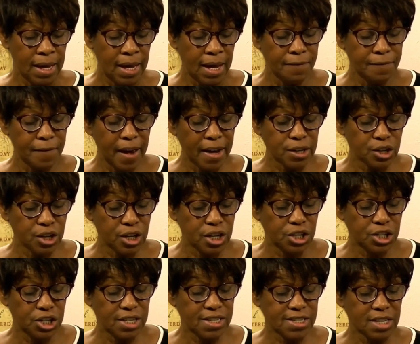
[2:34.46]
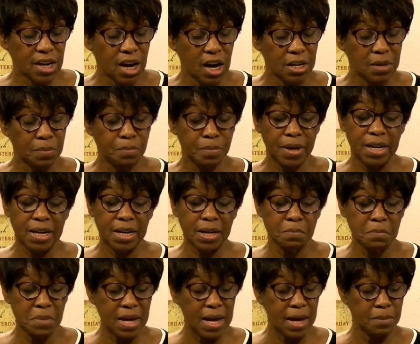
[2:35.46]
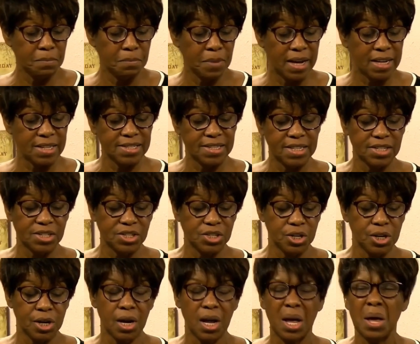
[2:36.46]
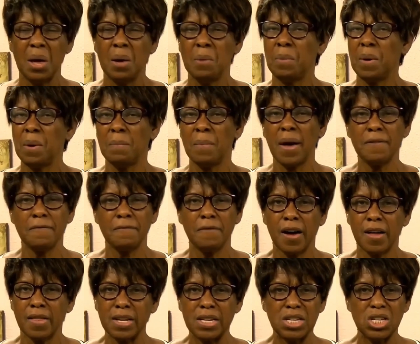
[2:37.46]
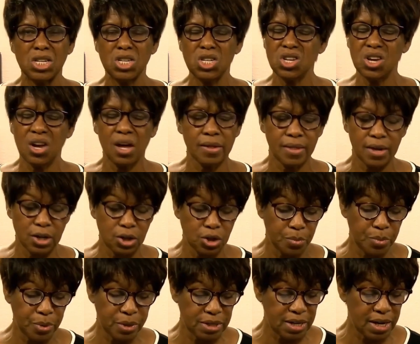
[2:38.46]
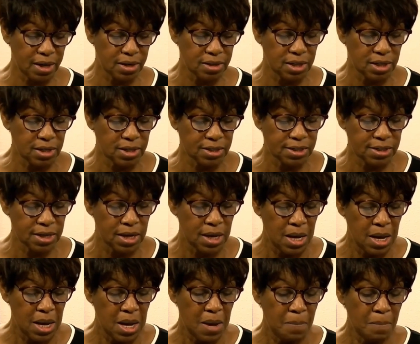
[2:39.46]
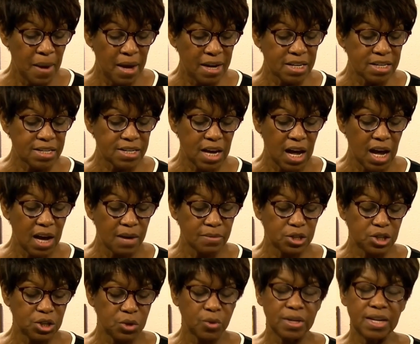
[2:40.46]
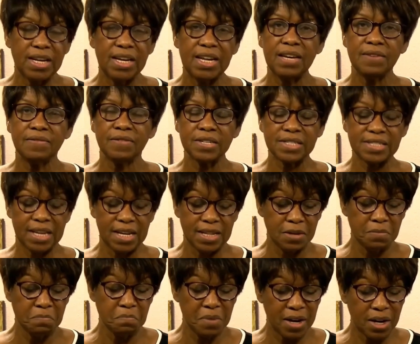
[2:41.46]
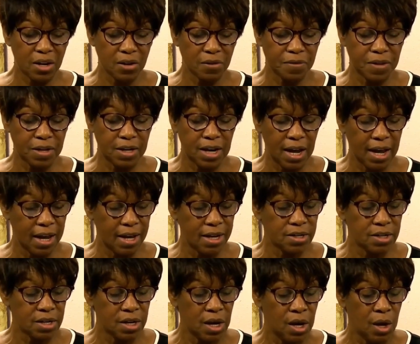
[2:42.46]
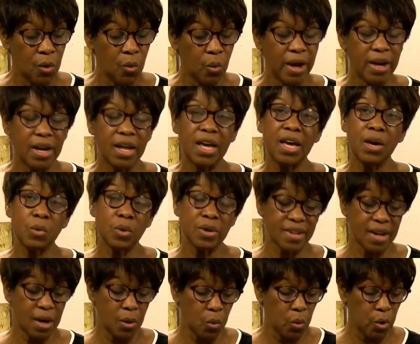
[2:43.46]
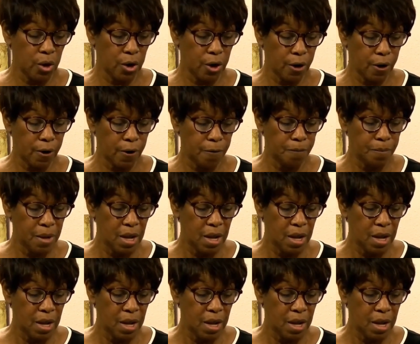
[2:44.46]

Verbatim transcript: Eventually, she started beating me and my sister but my father did nothing to protect us. Many times she would leave us in the middle of the night when he was at work.